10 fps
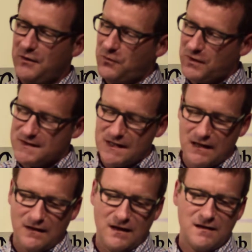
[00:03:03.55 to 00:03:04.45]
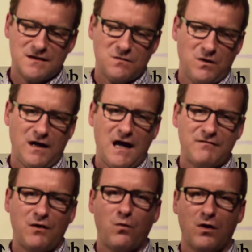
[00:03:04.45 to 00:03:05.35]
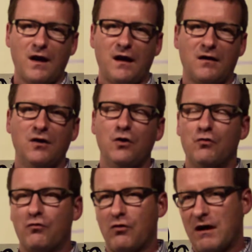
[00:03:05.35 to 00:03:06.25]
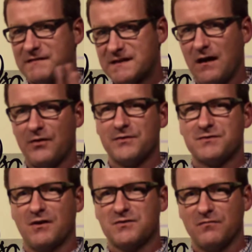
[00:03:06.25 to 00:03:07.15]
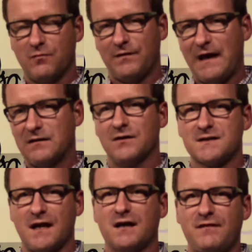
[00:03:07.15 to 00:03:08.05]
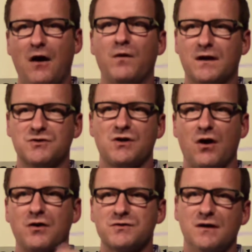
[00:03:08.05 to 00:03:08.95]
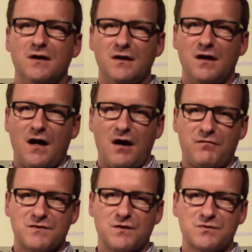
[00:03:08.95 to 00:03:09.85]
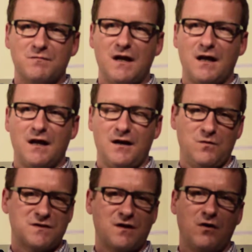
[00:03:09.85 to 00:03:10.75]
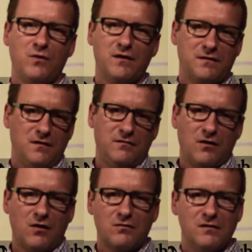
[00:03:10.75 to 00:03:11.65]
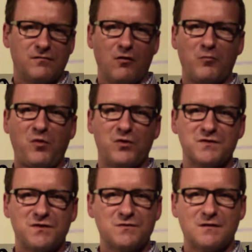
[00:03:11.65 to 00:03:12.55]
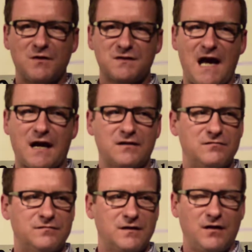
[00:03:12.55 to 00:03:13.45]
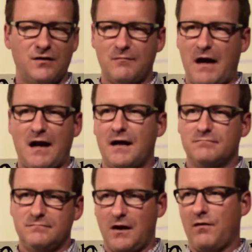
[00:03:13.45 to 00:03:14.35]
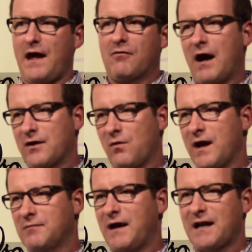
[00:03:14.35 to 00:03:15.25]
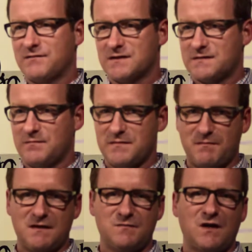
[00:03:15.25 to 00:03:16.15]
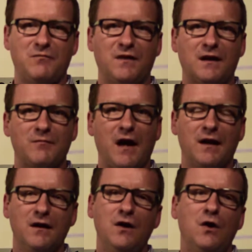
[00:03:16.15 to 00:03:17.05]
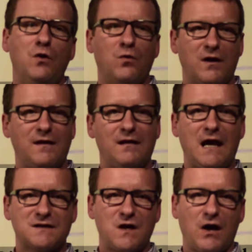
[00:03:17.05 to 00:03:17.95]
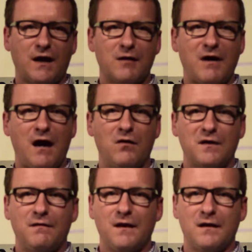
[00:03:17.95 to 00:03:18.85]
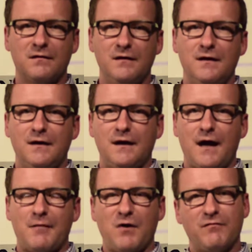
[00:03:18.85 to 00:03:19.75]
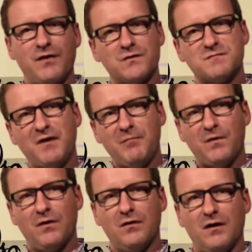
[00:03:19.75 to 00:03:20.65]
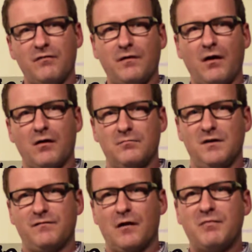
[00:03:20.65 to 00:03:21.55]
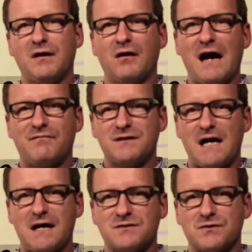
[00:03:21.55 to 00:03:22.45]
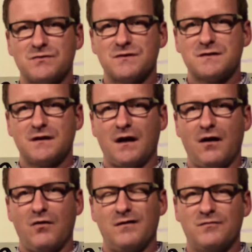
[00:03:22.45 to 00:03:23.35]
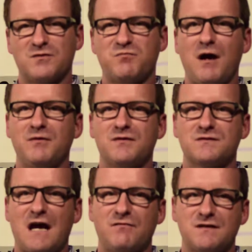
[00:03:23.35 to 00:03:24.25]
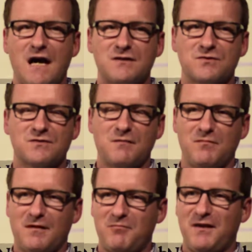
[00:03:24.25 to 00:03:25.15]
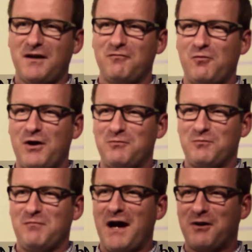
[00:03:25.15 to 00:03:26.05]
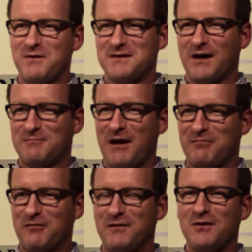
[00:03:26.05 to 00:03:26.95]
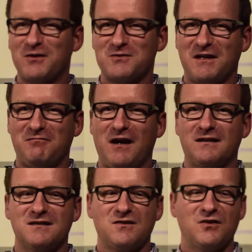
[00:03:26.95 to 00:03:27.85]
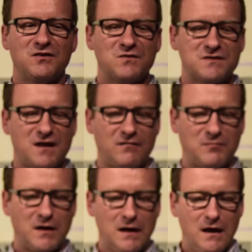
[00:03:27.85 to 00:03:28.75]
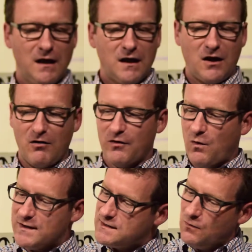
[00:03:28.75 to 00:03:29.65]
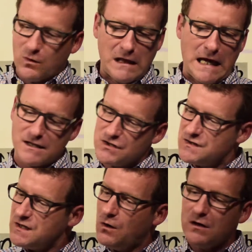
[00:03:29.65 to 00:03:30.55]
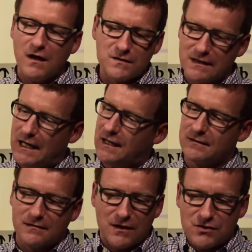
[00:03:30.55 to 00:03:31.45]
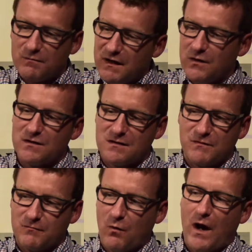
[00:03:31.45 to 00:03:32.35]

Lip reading: We're gonna say at the end of this, we're gonna have a working, rough, scalable structure of what that looks like and how we can charge for social media. And we'll start with of our reporters, who's the most active. You may not know that right away. You might have to spend some time thinking about it. What do they like talking about? And then of those people, of our bigger advertisers, and then there's probably those advertisers. I'm thinking of one, Mike, we talked about for a few years, and they finally started doing stuff. But the ones that were like just so close to getting that they should be doing something.